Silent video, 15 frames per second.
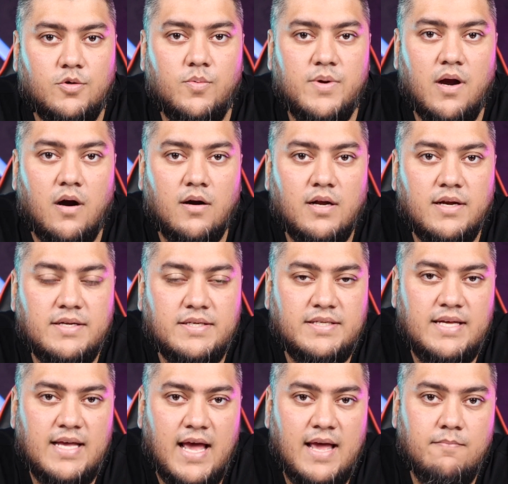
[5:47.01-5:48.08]
we are going to
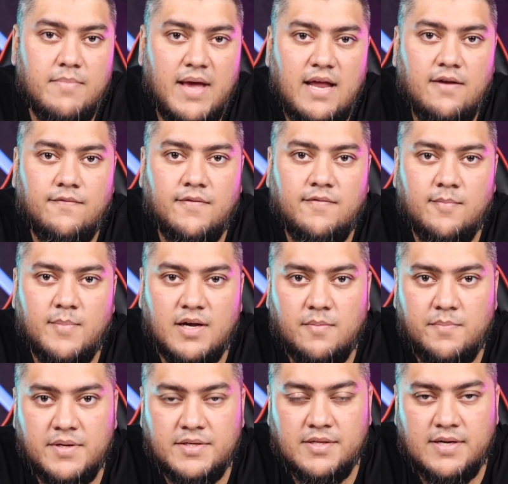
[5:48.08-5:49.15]
see a main 50
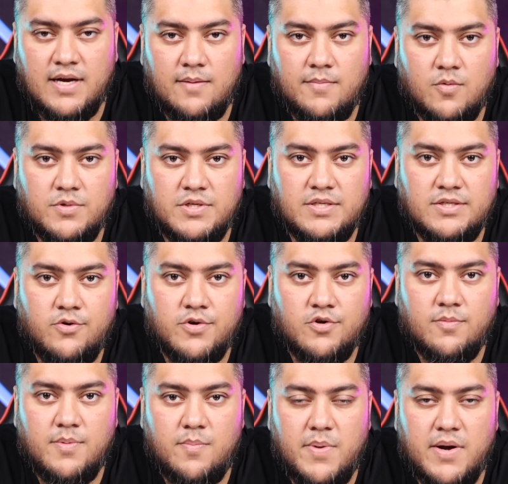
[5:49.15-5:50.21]
megapixel camera, which is going
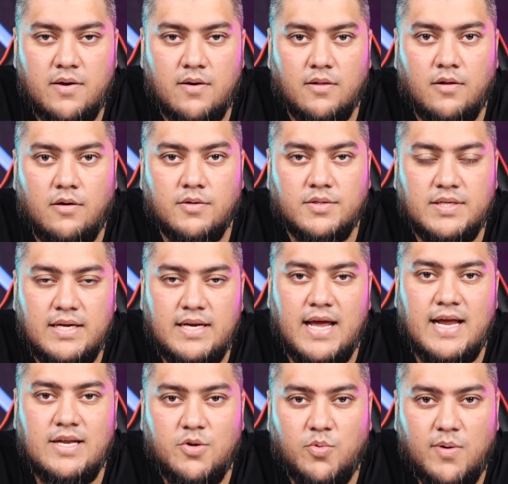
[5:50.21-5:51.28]
to be paired alongside
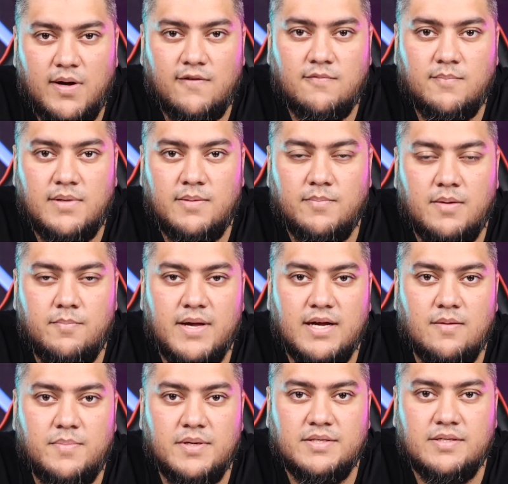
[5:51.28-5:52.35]
a 12
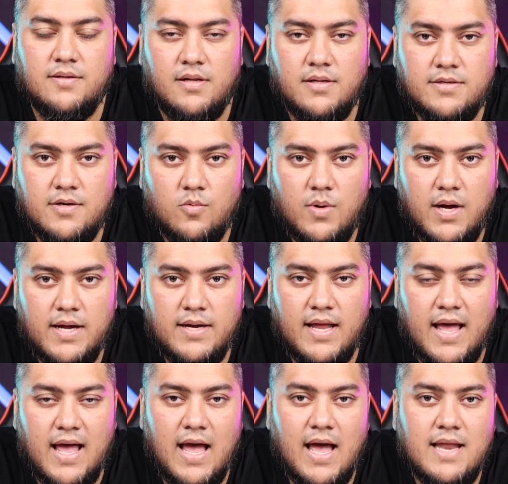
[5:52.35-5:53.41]
megapixel ultra wide
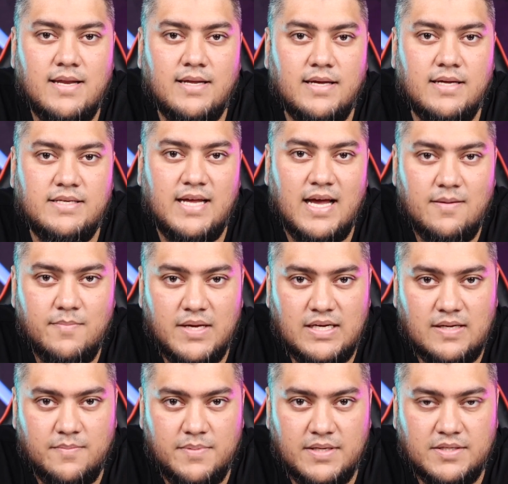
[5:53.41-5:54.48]
and a 10
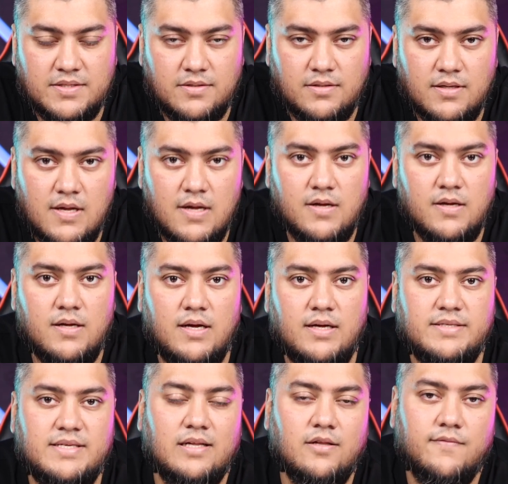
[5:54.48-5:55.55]
megapixel
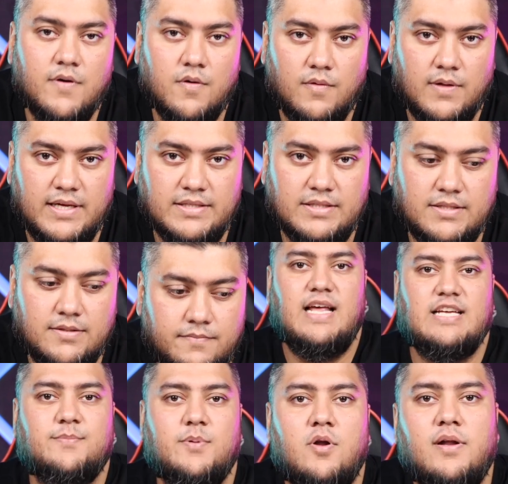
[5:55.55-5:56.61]
telephoto lens.
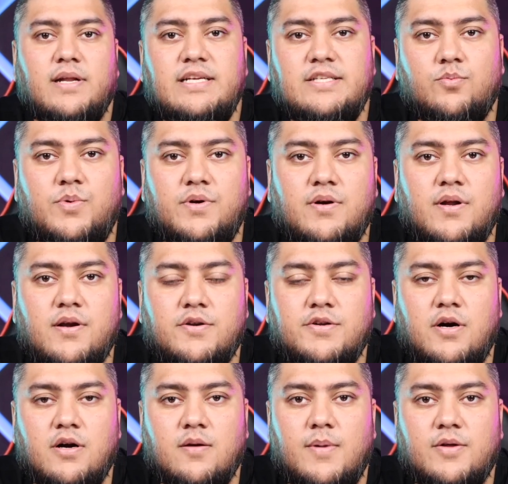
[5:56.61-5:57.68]
Last but not least, we're going to
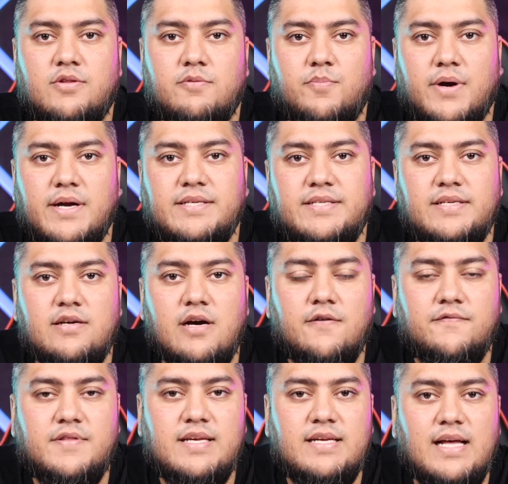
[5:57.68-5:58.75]
talk about the pricing
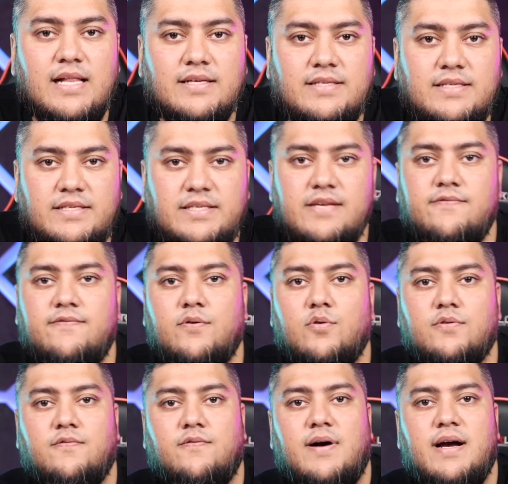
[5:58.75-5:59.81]
of the Galaxy Z
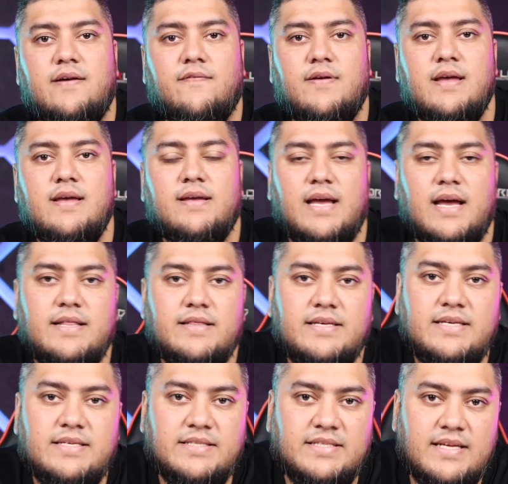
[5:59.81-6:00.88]
Fold 5 and
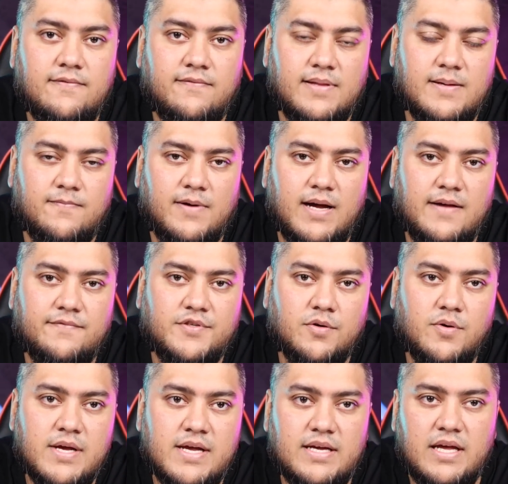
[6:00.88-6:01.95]
the Z Flip 5.
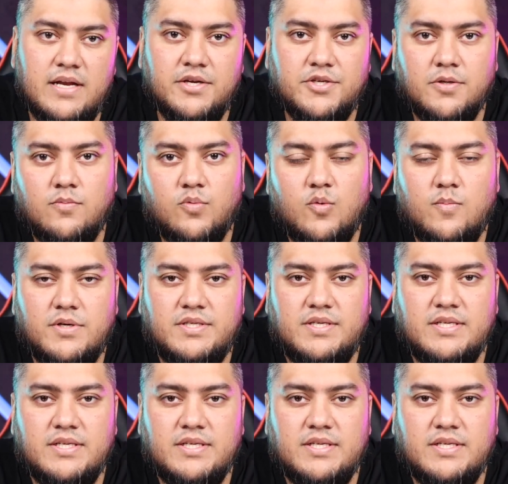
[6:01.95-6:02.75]
So initial rumors